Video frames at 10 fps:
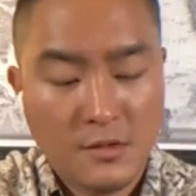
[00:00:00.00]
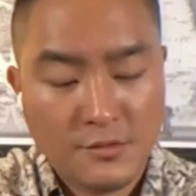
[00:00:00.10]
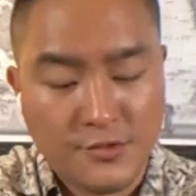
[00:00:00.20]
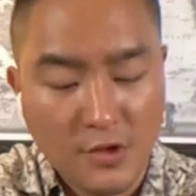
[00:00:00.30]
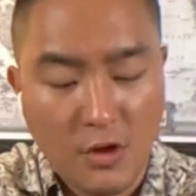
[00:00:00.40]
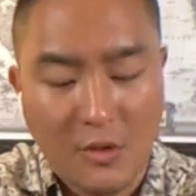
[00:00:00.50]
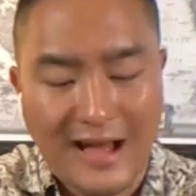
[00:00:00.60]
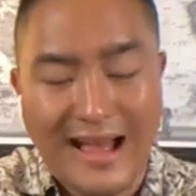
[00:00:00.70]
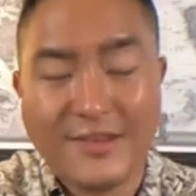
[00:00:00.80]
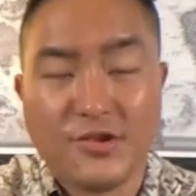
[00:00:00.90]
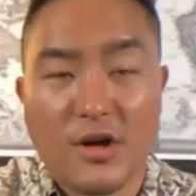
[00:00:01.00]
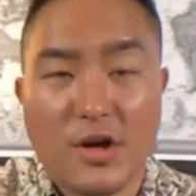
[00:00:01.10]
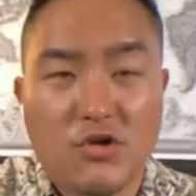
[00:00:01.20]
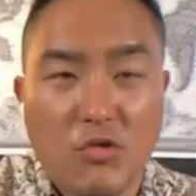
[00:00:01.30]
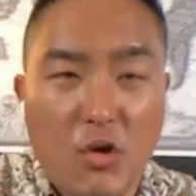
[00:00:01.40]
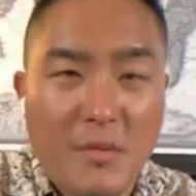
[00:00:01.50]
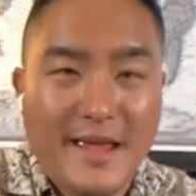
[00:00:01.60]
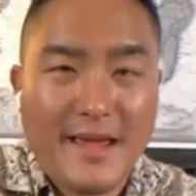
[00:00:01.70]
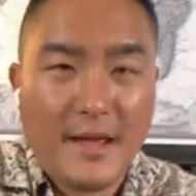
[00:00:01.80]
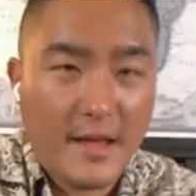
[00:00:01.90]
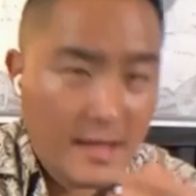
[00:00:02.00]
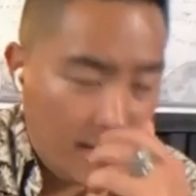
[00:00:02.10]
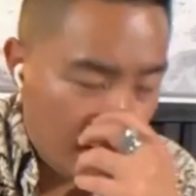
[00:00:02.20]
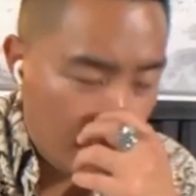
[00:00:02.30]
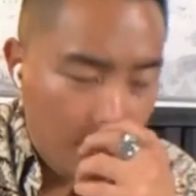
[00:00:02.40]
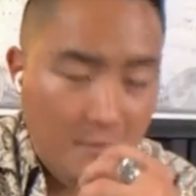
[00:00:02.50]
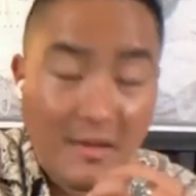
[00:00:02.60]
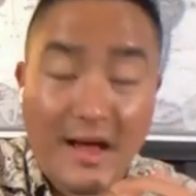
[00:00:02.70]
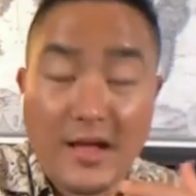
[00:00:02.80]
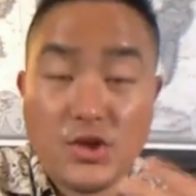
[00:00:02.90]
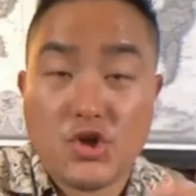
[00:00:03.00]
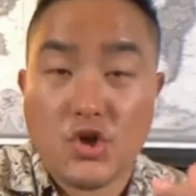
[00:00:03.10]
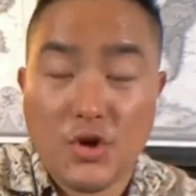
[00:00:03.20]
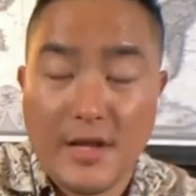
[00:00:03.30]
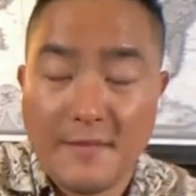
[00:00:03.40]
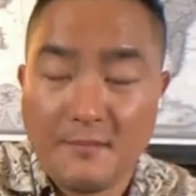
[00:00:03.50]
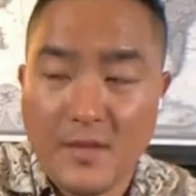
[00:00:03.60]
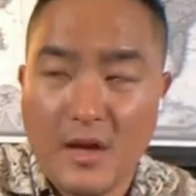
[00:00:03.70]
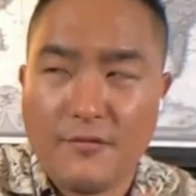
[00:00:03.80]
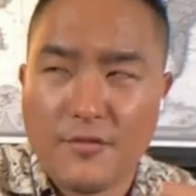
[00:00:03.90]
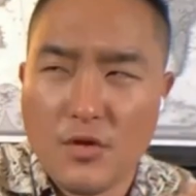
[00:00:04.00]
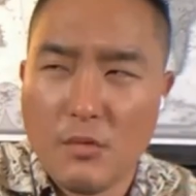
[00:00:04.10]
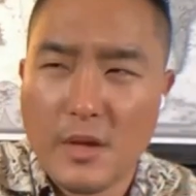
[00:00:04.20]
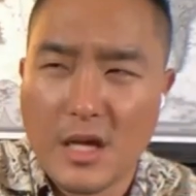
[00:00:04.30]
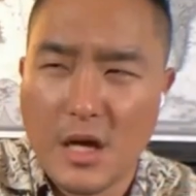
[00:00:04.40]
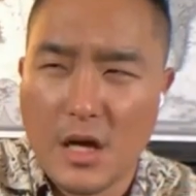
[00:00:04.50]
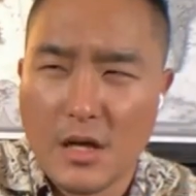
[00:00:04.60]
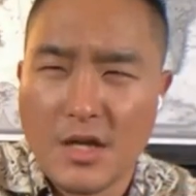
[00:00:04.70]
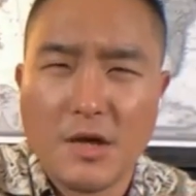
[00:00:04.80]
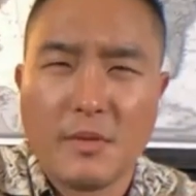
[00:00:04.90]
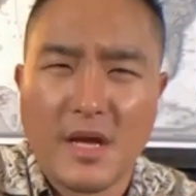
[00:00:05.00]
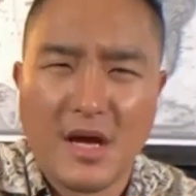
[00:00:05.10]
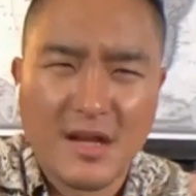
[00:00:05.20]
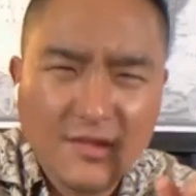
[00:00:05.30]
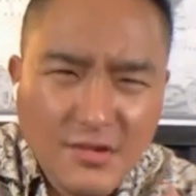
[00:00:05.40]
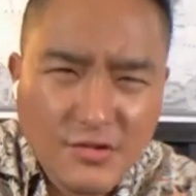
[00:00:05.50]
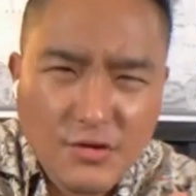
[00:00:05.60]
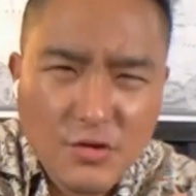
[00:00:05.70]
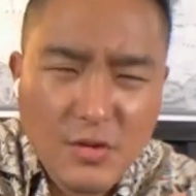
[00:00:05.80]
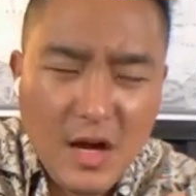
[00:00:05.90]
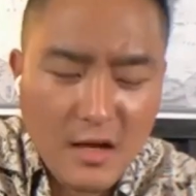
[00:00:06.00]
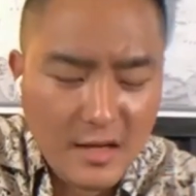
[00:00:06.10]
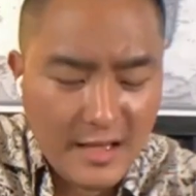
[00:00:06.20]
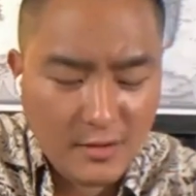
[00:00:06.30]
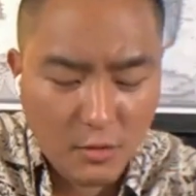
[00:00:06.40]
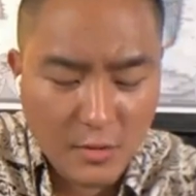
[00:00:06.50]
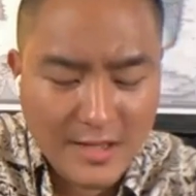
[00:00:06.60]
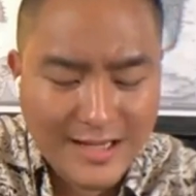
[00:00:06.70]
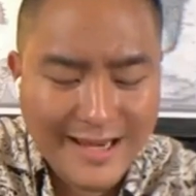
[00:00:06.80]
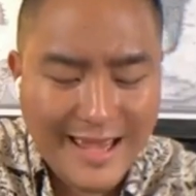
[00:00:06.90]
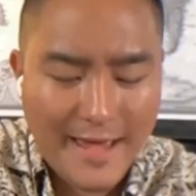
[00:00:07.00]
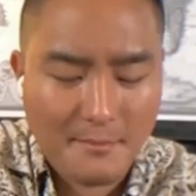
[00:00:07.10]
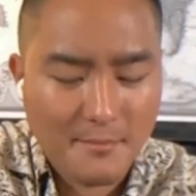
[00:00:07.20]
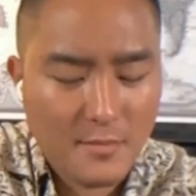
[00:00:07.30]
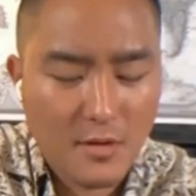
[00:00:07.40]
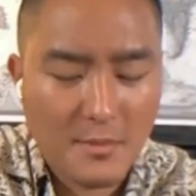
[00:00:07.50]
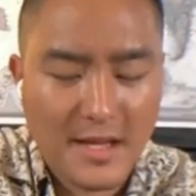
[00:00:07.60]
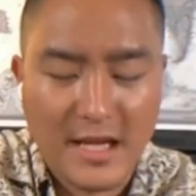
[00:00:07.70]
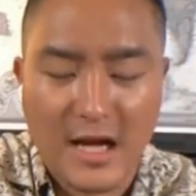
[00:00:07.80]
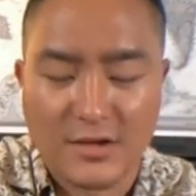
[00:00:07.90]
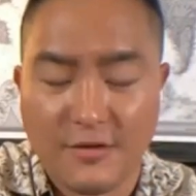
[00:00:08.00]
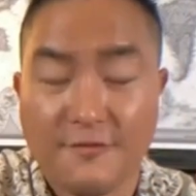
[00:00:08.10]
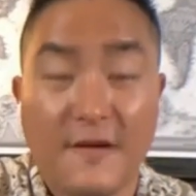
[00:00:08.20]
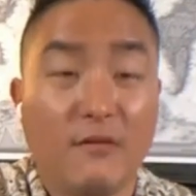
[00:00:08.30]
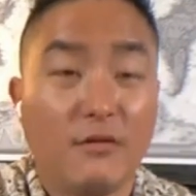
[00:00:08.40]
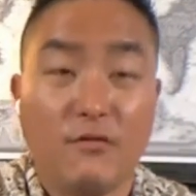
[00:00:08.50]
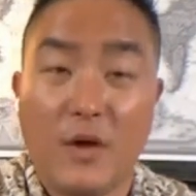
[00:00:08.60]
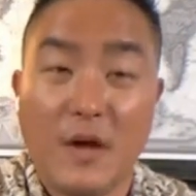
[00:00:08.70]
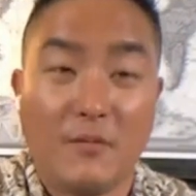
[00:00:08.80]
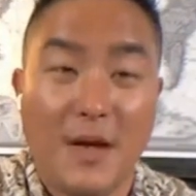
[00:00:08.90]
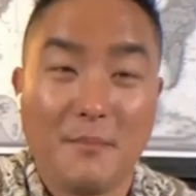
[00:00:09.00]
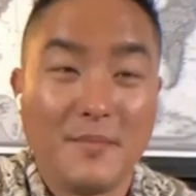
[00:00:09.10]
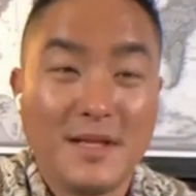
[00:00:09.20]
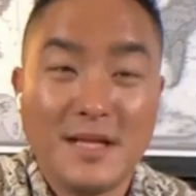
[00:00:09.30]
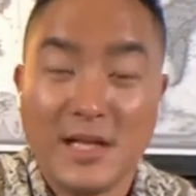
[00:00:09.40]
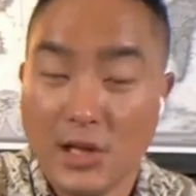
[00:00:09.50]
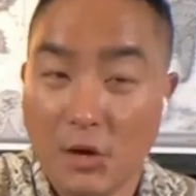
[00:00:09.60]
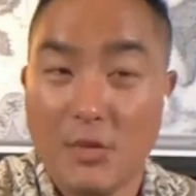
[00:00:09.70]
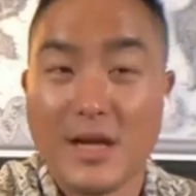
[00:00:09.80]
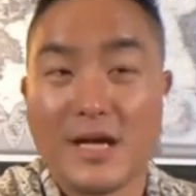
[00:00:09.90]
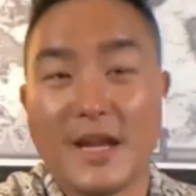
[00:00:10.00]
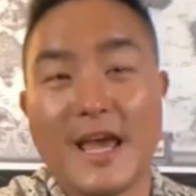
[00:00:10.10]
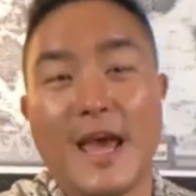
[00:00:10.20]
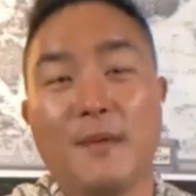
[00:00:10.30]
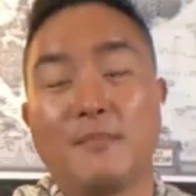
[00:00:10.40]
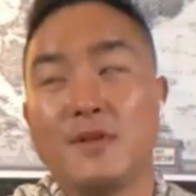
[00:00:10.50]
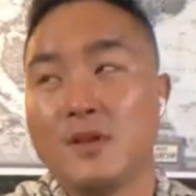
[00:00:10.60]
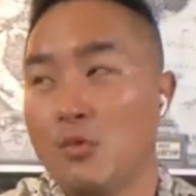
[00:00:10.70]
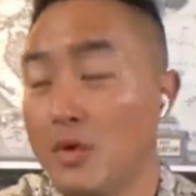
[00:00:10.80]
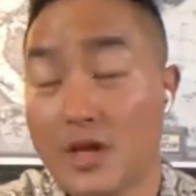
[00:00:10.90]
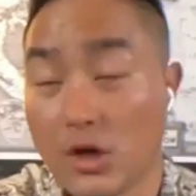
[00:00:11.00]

so I started growing in my journey of knowing God, hearing God. Is this you, God? And Loren Cunningham, oh my God, the founder of YWAM. Loren Cunningham, one of the